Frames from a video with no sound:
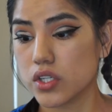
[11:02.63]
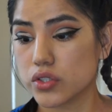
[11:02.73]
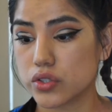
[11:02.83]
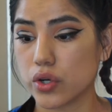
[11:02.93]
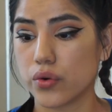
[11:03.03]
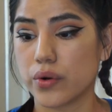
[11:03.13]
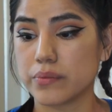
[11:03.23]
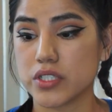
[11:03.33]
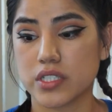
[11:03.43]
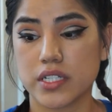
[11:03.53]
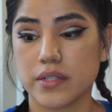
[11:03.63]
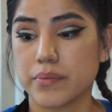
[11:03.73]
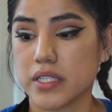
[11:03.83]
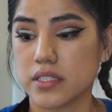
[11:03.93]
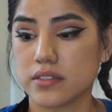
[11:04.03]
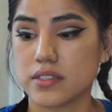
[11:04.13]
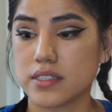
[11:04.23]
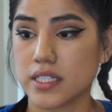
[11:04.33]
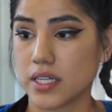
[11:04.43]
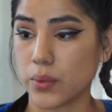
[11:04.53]
So I'm just gonna be
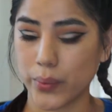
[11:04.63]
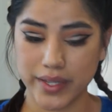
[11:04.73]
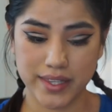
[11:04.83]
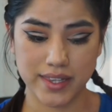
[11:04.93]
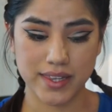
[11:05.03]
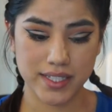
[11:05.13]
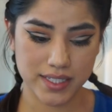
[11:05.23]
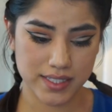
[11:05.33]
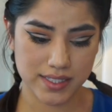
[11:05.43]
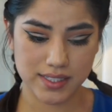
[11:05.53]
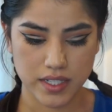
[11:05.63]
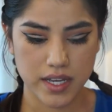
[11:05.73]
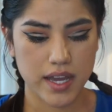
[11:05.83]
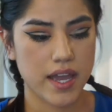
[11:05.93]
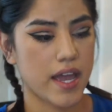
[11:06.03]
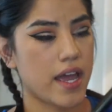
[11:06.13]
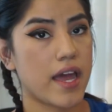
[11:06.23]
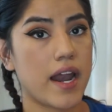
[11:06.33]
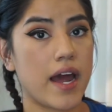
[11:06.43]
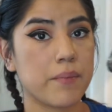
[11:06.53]
sticking with this,
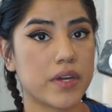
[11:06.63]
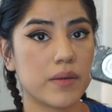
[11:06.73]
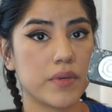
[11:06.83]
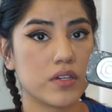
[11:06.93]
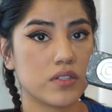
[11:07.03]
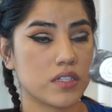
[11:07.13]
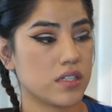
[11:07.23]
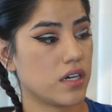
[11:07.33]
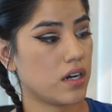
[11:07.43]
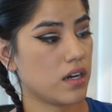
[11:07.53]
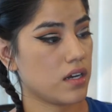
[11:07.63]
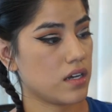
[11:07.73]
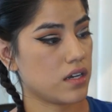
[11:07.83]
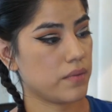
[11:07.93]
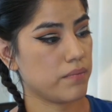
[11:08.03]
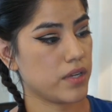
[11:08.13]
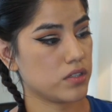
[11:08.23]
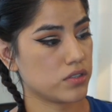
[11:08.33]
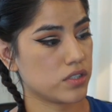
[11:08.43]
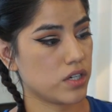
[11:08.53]
and I'm gonna be using the
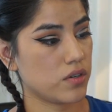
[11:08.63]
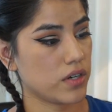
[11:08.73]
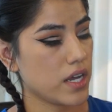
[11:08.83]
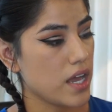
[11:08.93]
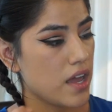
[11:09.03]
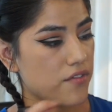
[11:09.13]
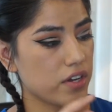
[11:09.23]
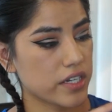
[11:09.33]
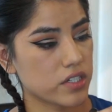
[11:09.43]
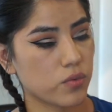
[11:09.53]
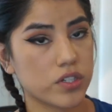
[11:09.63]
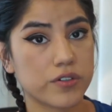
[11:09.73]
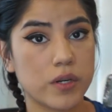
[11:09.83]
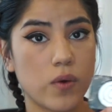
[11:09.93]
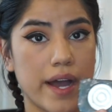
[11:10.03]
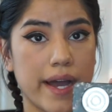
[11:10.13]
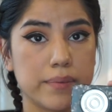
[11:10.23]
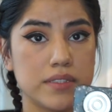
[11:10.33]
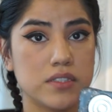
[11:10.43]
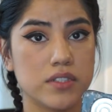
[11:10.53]
middle tone. If you guys are wondering what
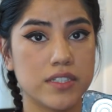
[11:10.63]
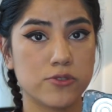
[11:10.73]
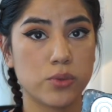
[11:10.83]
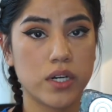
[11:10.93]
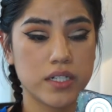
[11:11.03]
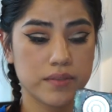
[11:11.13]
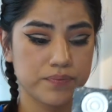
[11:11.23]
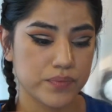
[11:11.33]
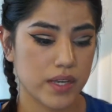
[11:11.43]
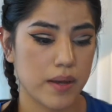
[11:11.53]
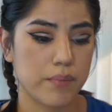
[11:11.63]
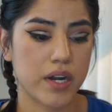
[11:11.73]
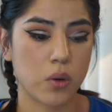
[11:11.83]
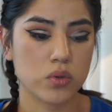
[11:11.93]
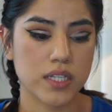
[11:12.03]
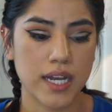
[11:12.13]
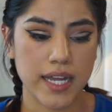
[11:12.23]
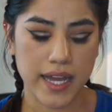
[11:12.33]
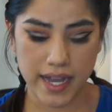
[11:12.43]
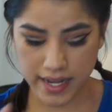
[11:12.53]
happened to this one,
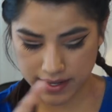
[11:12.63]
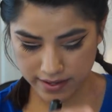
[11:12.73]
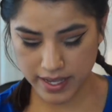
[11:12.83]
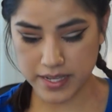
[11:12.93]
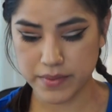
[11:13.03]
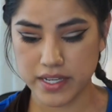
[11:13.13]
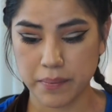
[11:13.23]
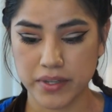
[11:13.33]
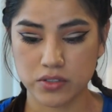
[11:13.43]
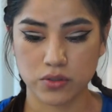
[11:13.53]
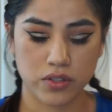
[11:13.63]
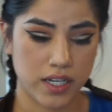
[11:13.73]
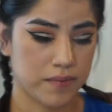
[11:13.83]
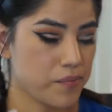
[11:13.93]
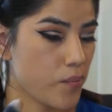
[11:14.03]
pregúntale a Amy qué pasó con él.